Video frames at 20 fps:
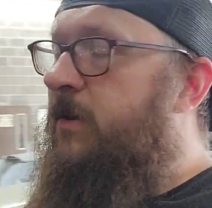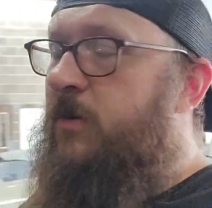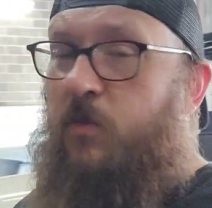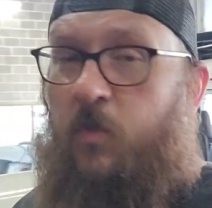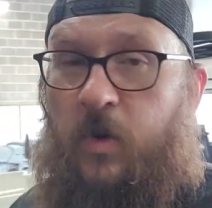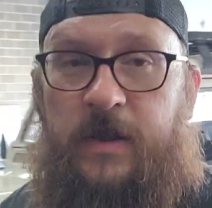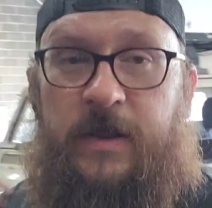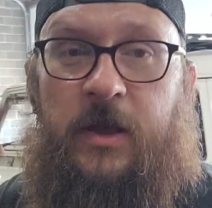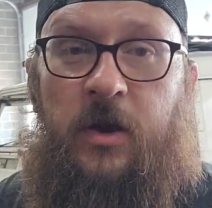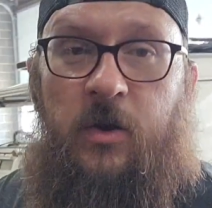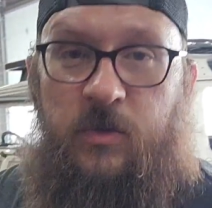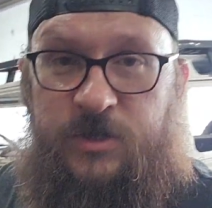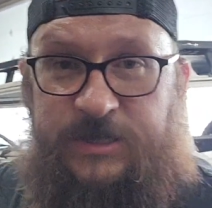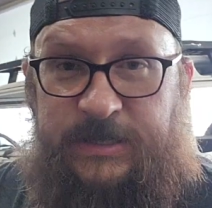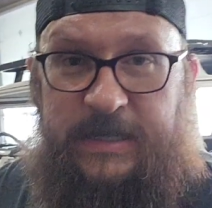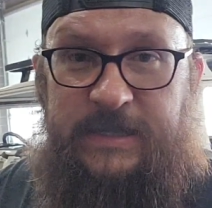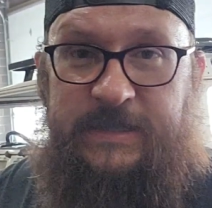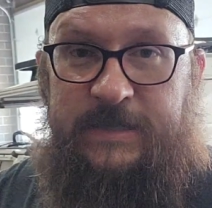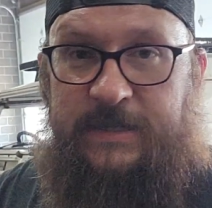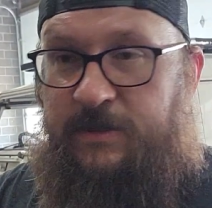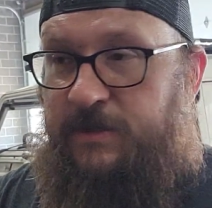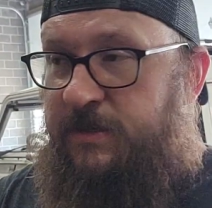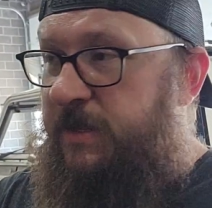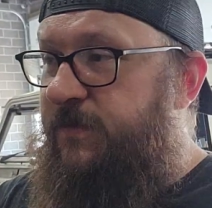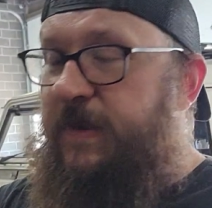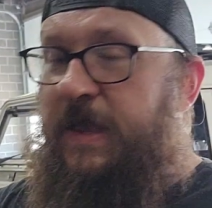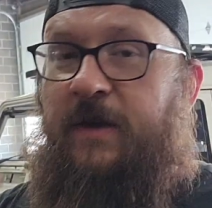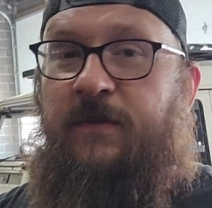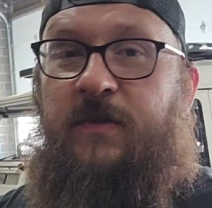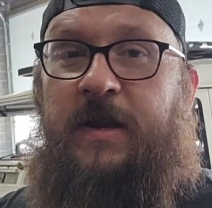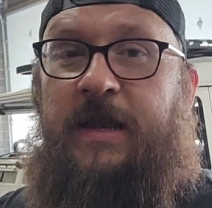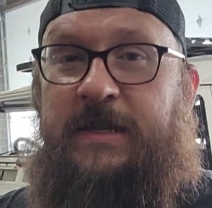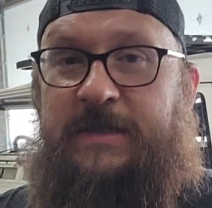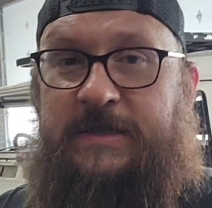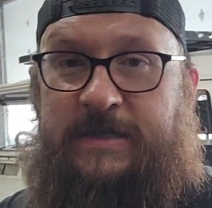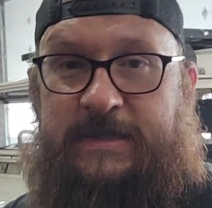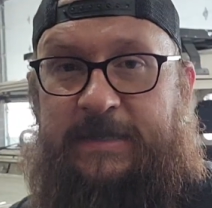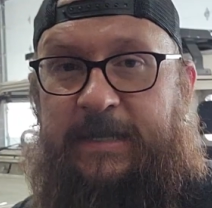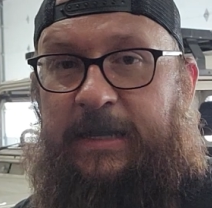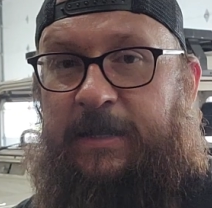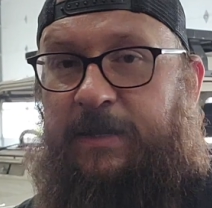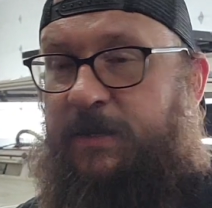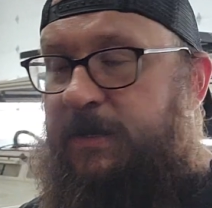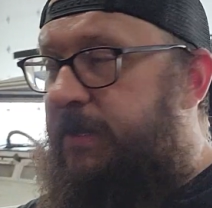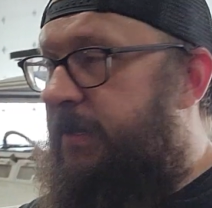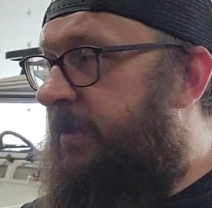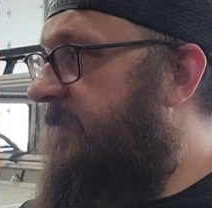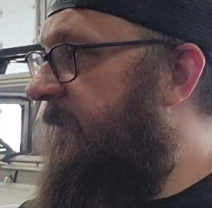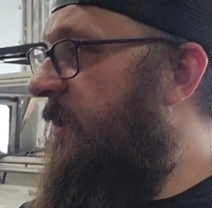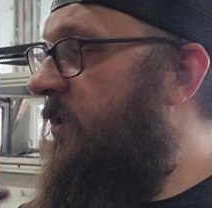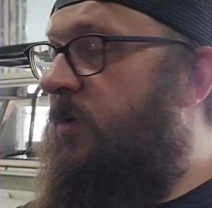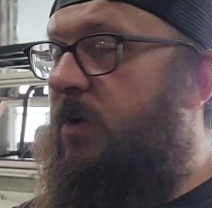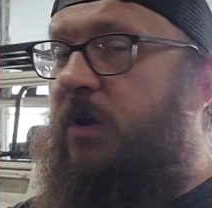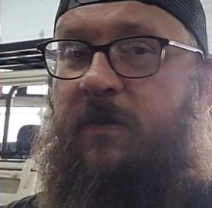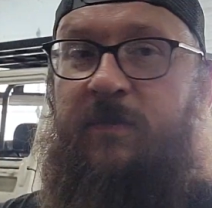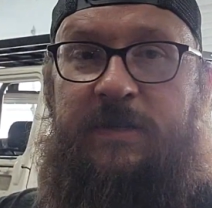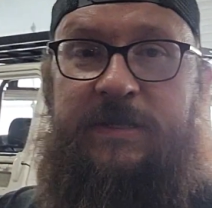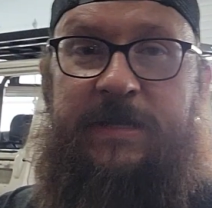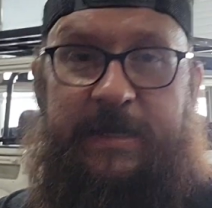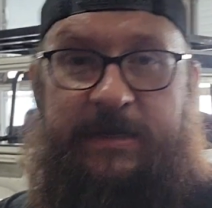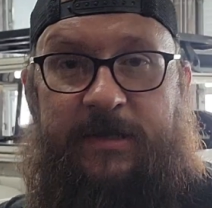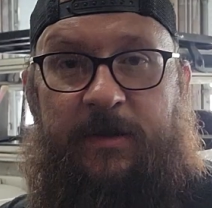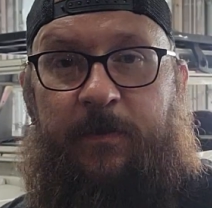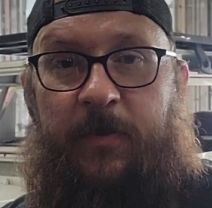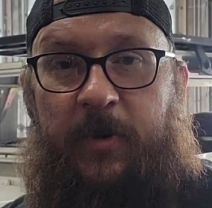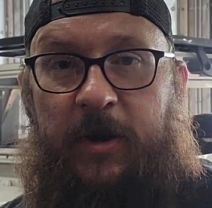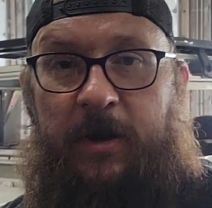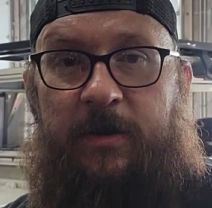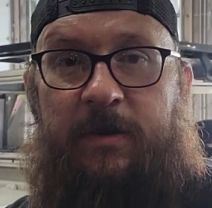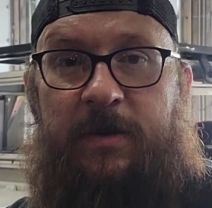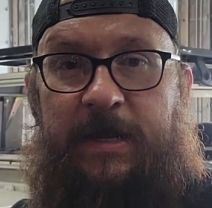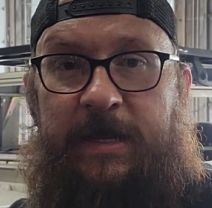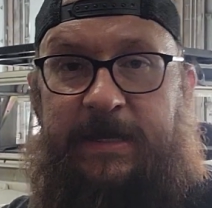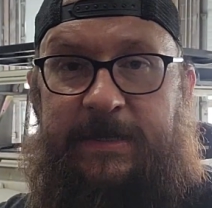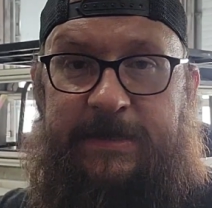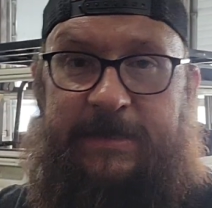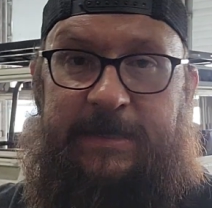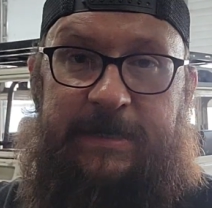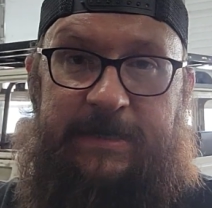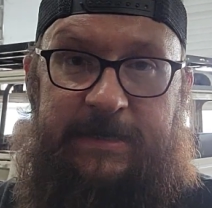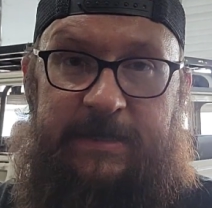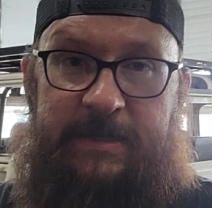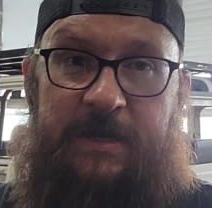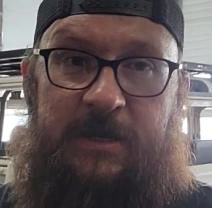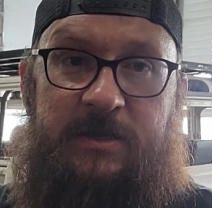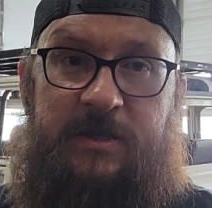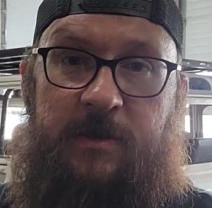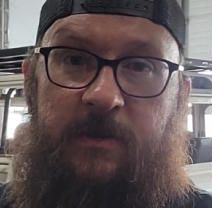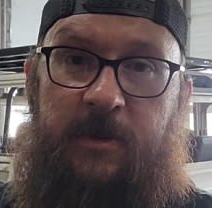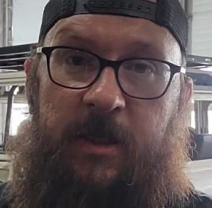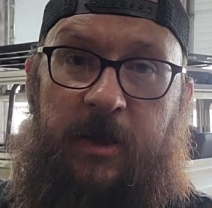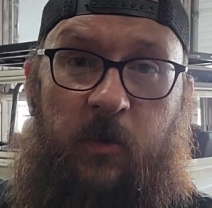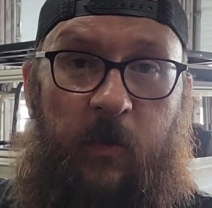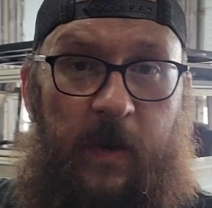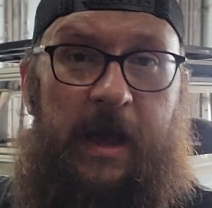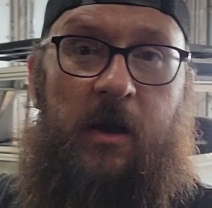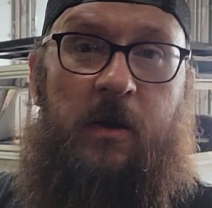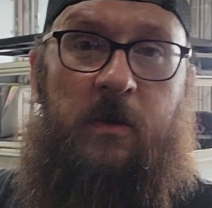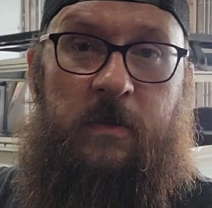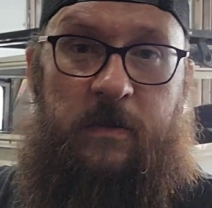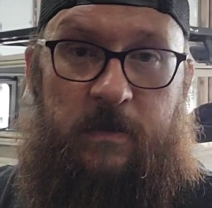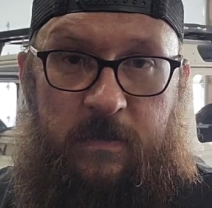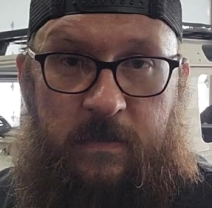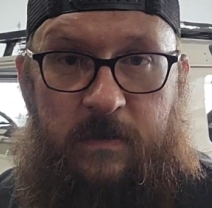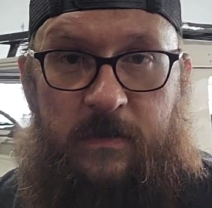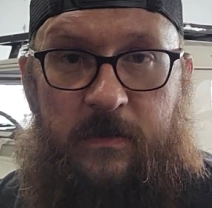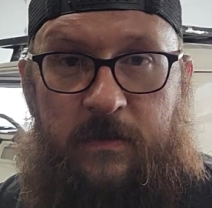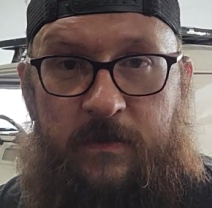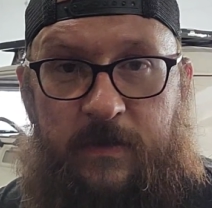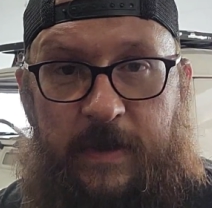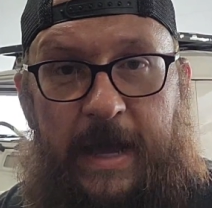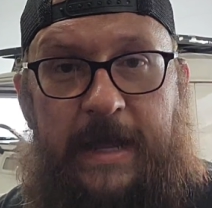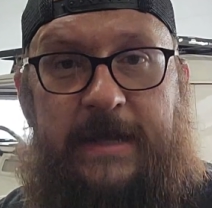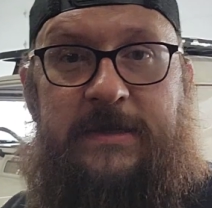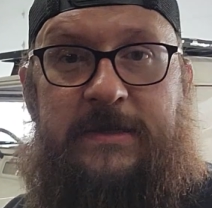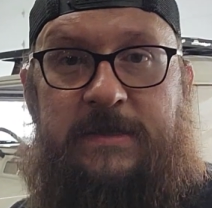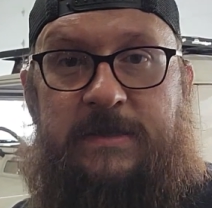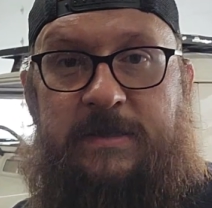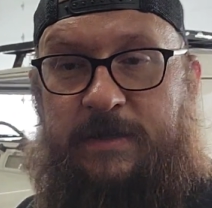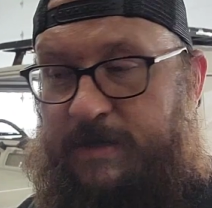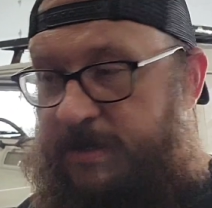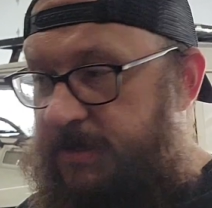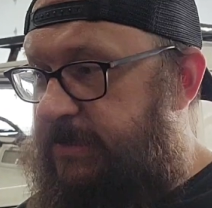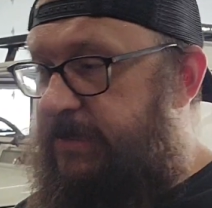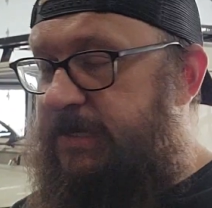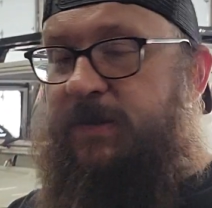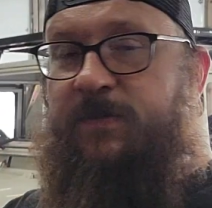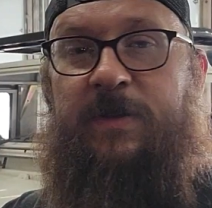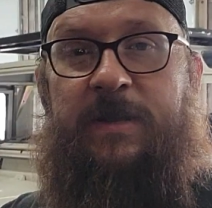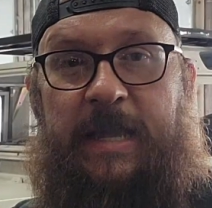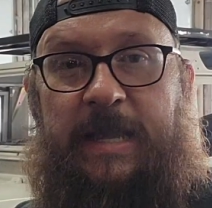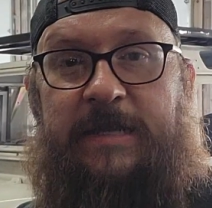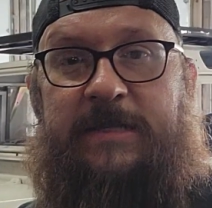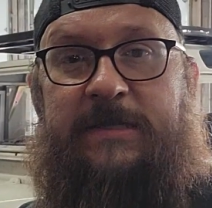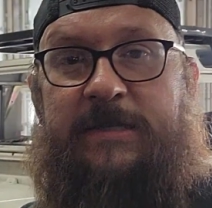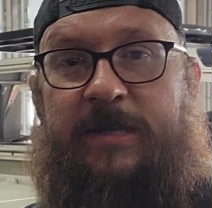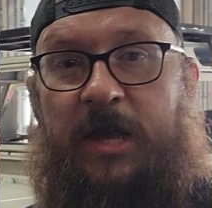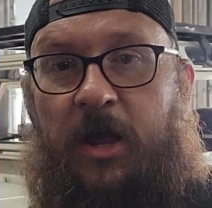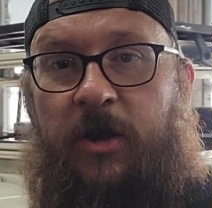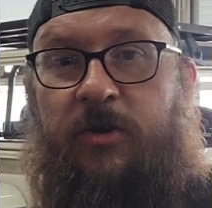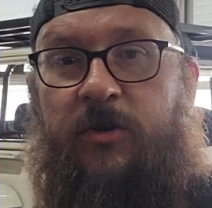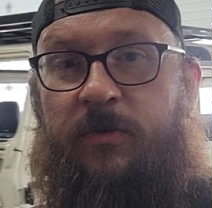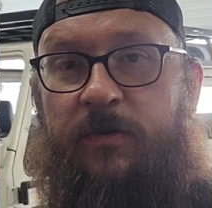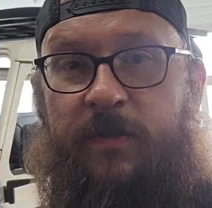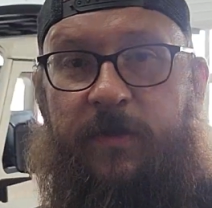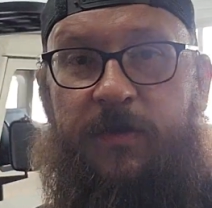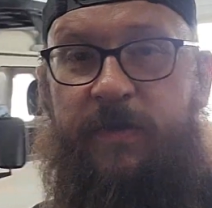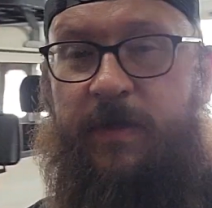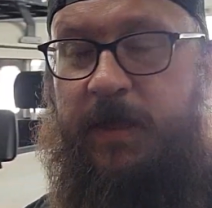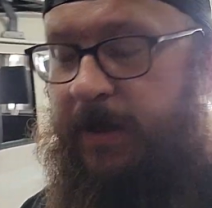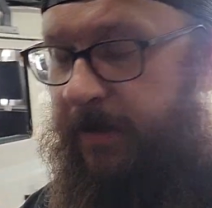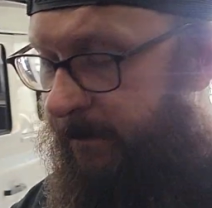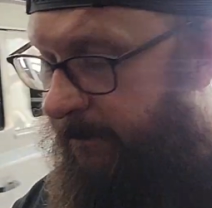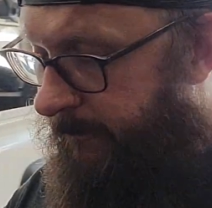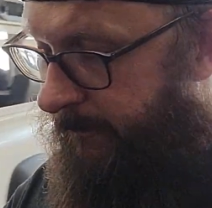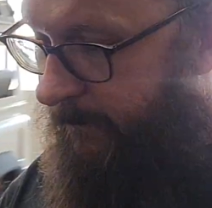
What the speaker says: And when the owner sees it, if he ever gets to see it, the owner ever takes it apart and he sees it, he's going to be like, wow, it's even nice under the thing.